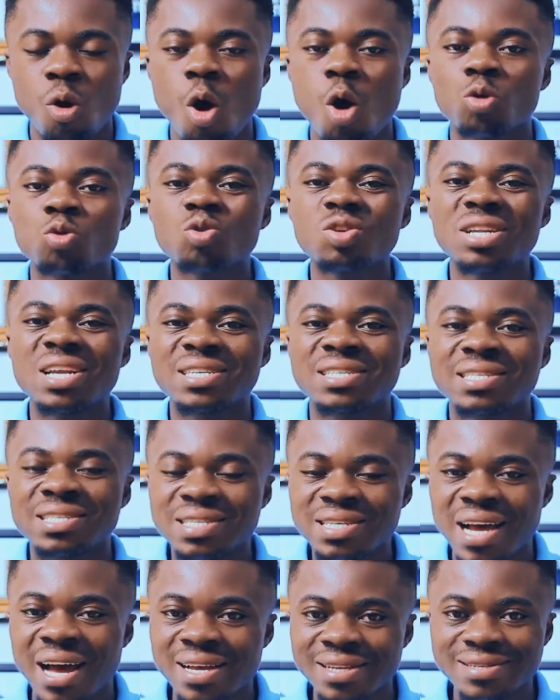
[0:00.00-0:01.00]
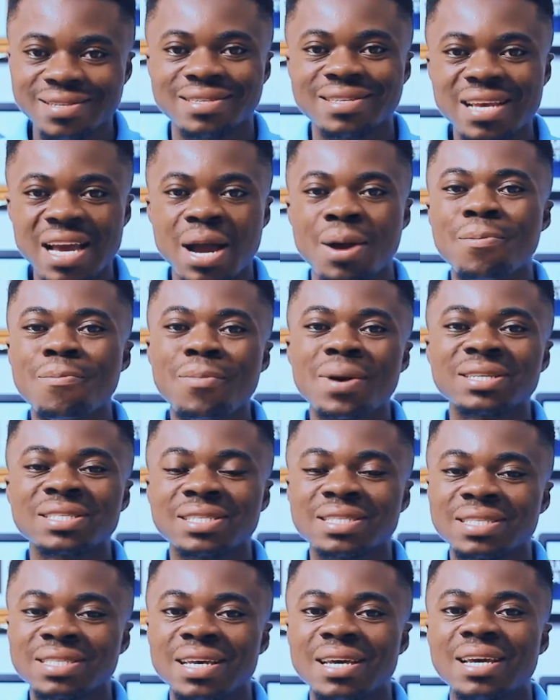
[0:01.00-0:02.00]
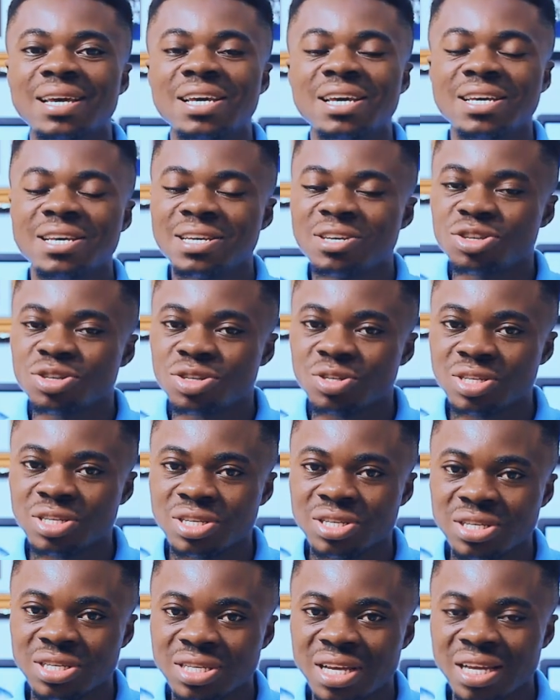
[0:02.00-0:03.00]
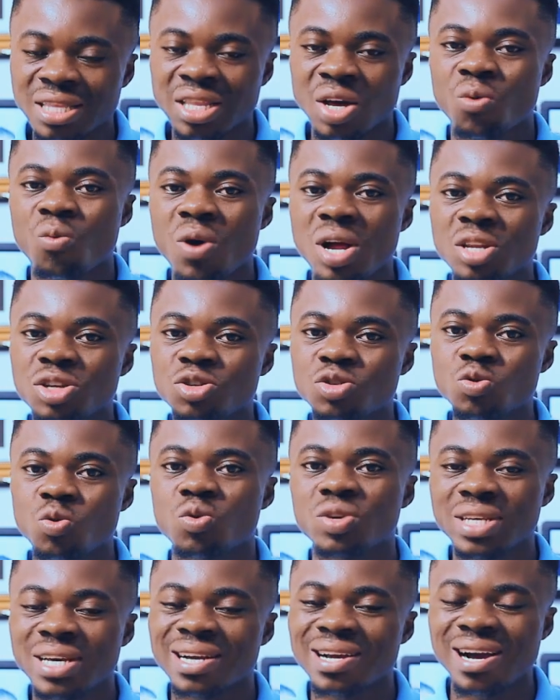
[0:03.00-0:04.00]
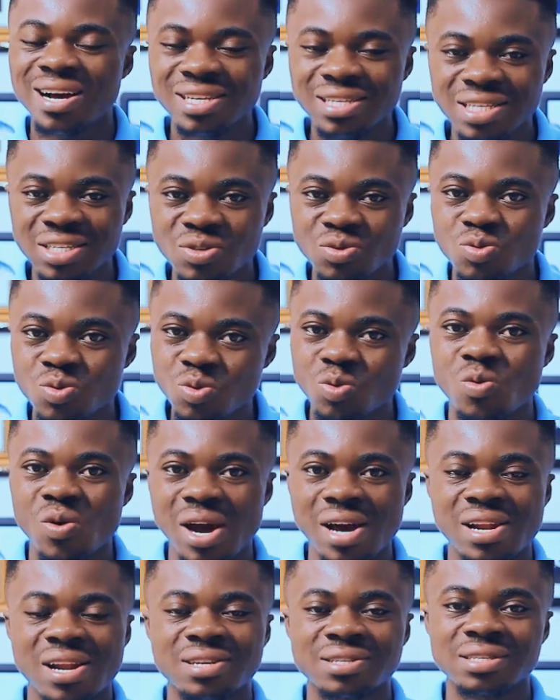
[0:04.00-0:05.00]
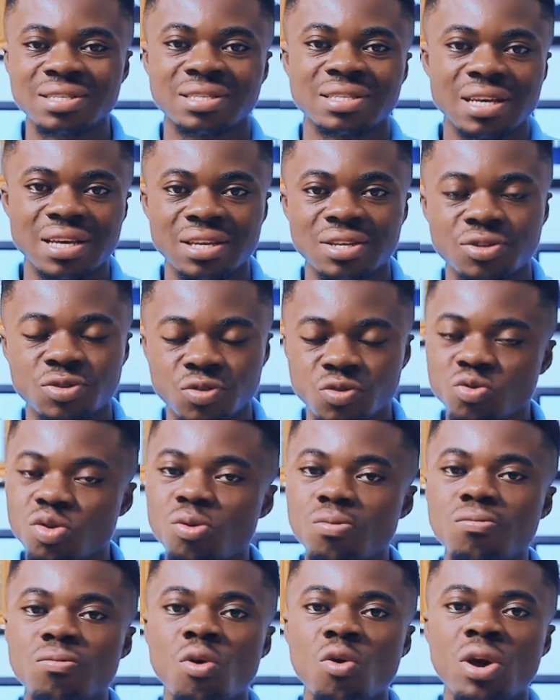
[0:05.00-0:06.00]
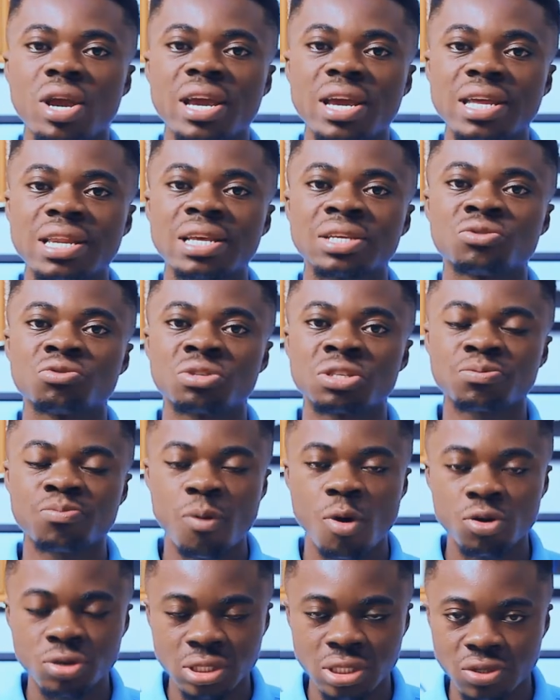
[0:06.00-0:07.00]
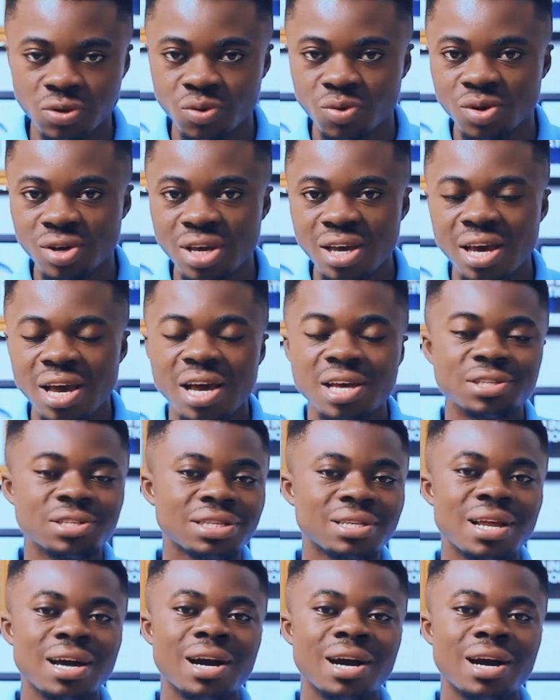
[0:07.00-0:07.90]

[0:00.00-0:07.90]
on the necessary see how much say Shatta Wale show in your cancel, no, and as I say, Stonebwoy in his response, no, as it